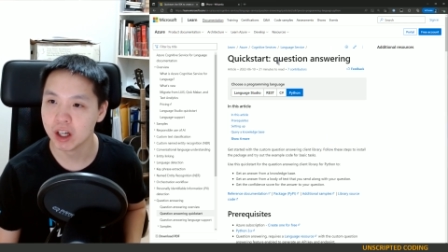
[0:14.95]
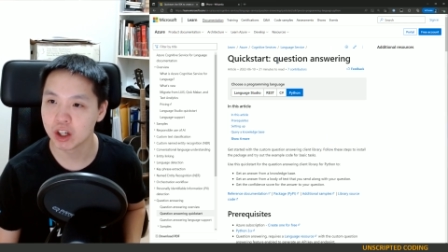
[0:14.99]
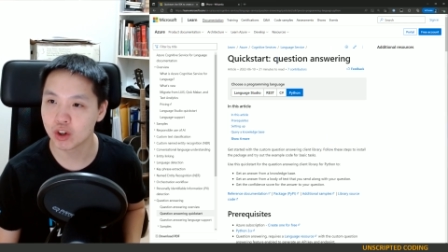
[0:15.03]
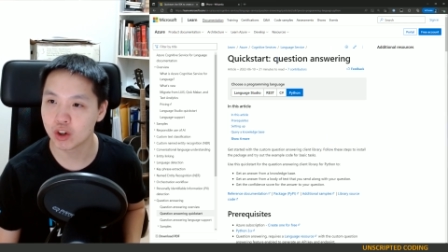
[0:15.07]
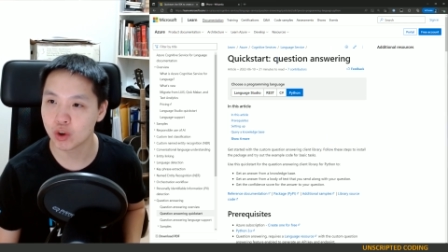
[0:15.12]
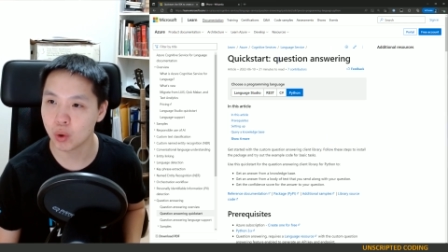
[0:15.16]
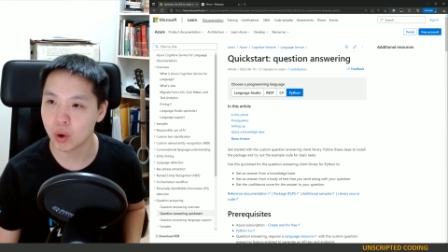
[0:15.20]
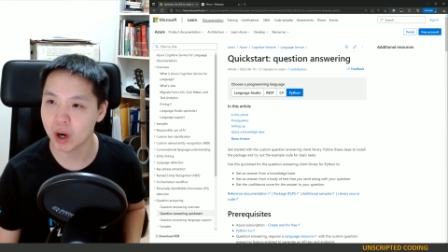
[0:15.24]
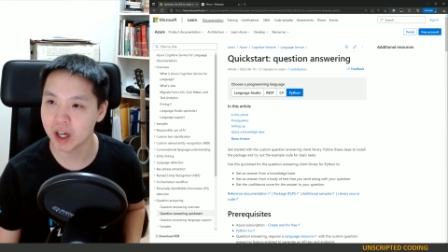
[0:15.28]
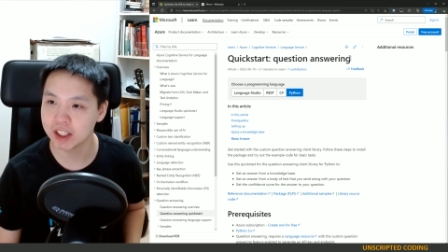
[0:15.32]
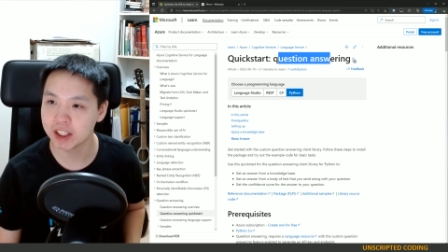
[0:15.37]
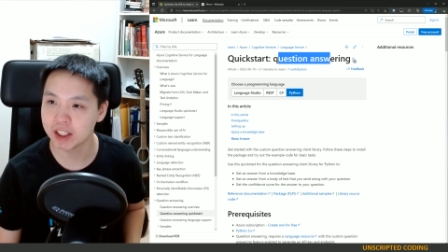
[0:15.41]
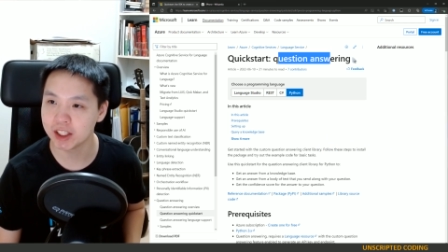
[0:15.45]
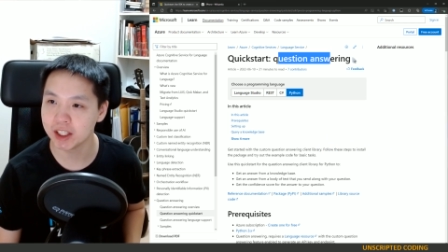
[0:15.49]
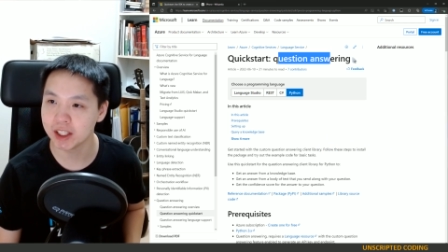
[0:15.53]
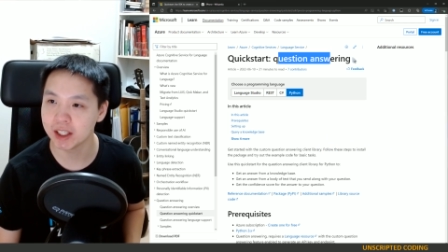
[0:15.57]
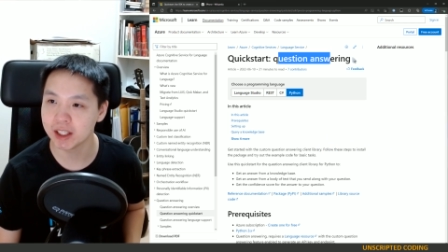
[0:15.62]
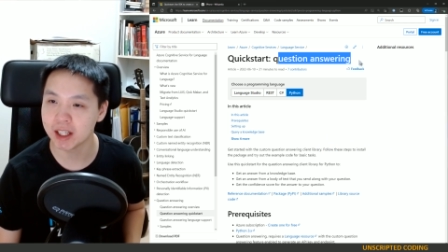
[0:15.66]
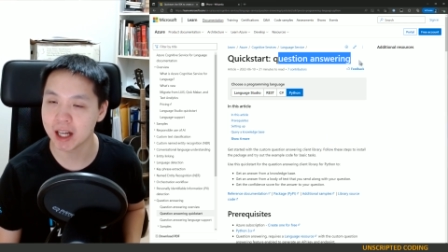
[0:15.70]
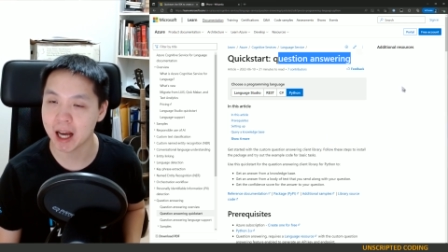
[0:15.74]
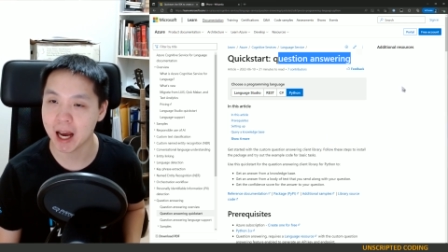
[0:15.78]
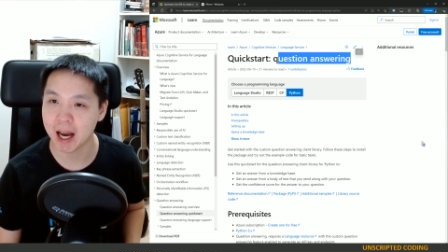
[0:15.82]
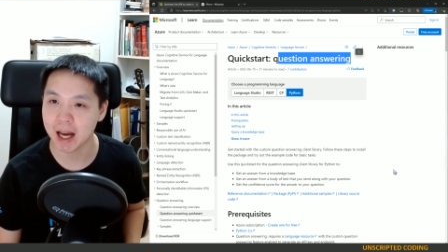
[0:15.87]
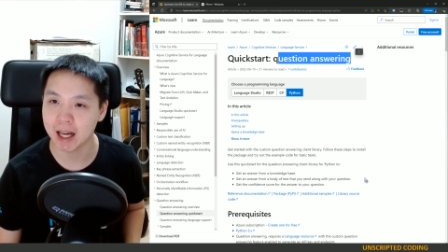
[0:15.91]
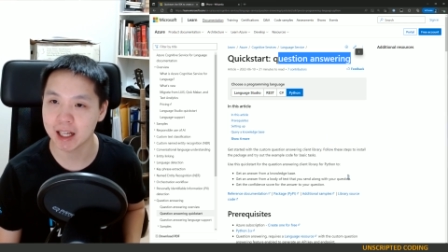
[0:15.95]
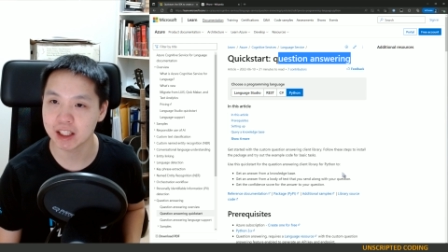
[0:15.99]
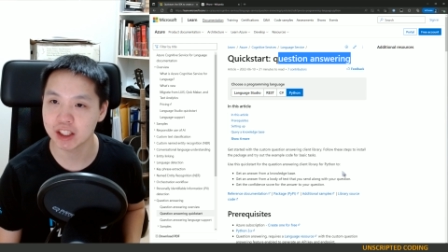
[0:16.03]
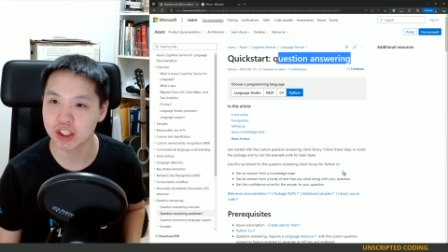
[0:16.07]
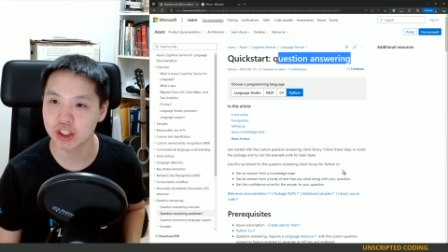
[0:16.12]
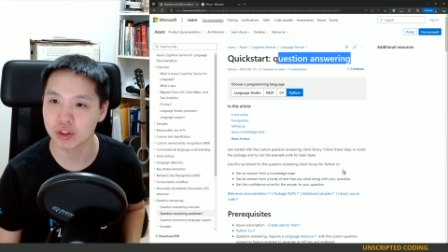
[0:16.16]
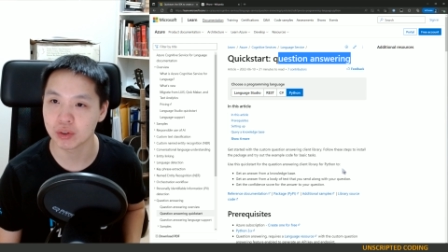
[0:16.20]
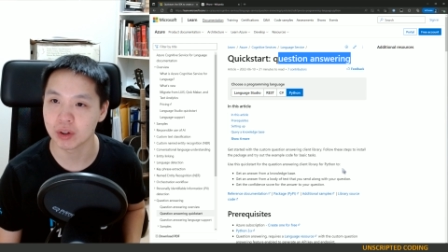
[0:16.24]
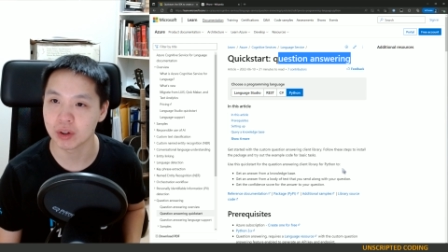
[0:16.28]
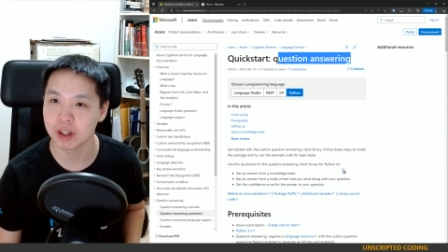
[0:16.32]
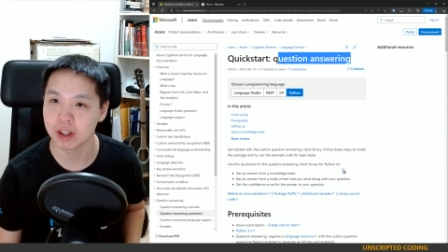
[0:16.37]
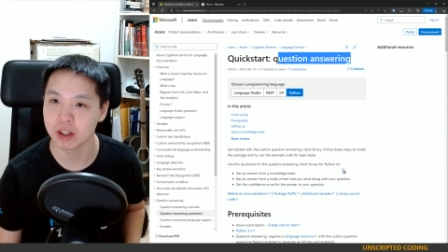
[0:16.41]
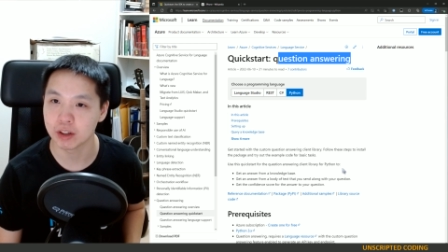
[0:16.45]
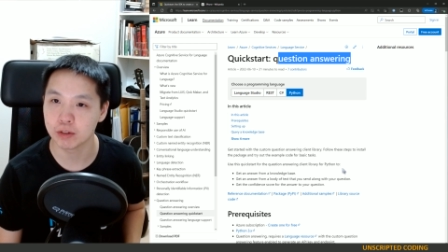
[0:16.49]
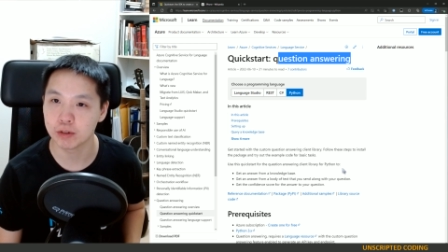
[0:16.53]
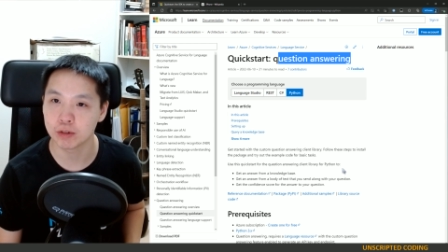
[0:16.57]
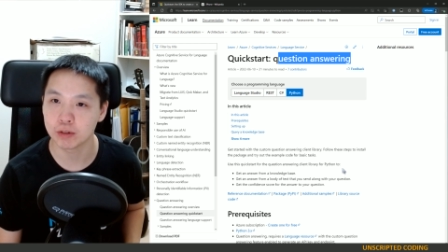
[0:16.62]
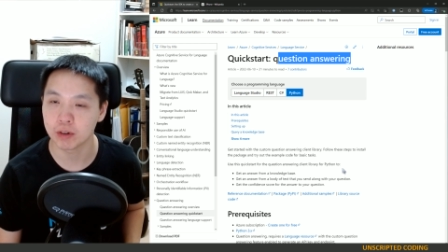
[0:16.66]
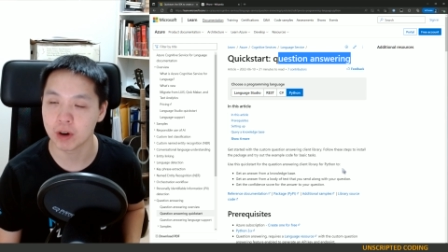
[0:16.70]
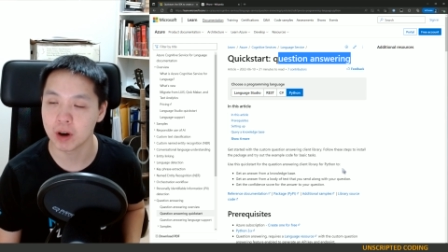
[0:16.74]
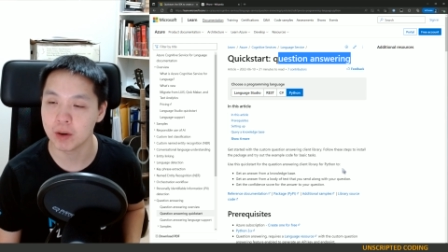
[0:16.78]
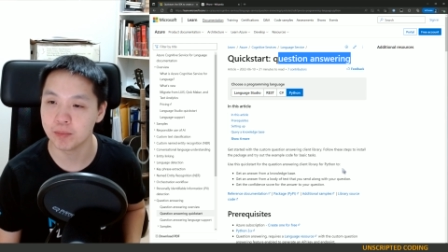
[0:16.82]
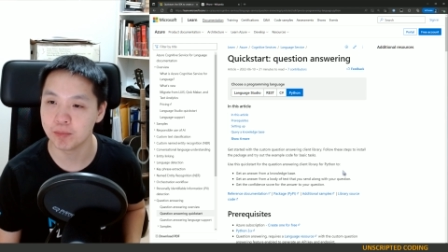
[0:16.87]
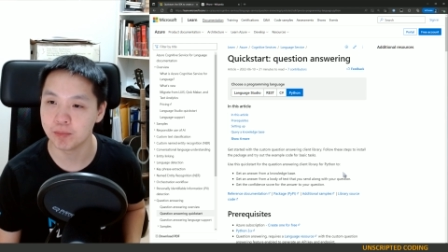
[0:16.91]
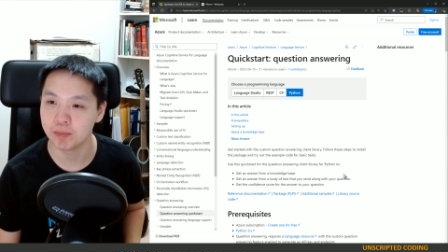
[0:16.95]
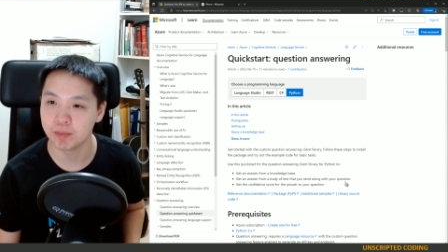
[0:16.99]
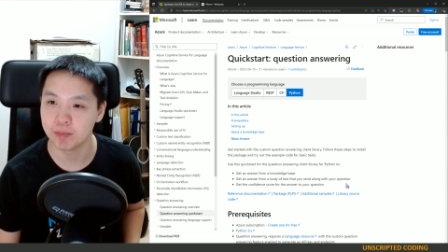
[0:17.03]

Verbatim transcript: question answering from